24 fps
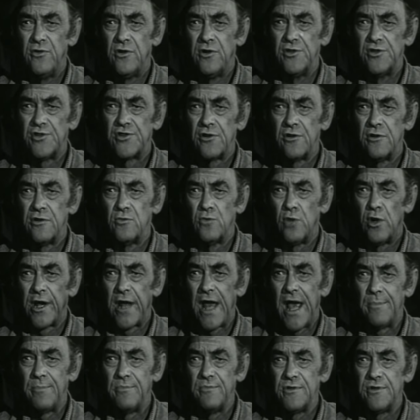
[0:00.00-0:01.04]
concerned what
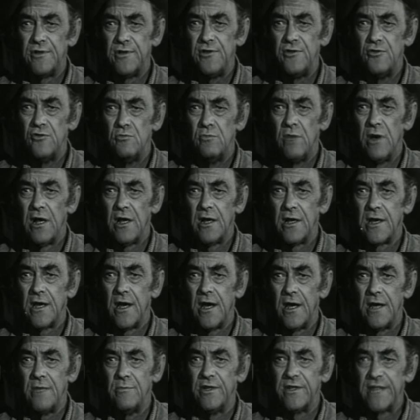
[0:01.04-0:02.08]
happens to you,
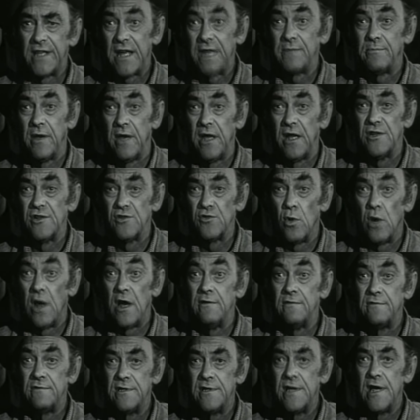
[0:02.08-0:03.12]
Malachi, but that man's
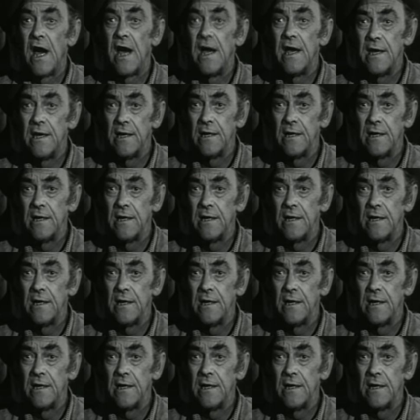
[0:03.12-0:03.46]
wife's dying.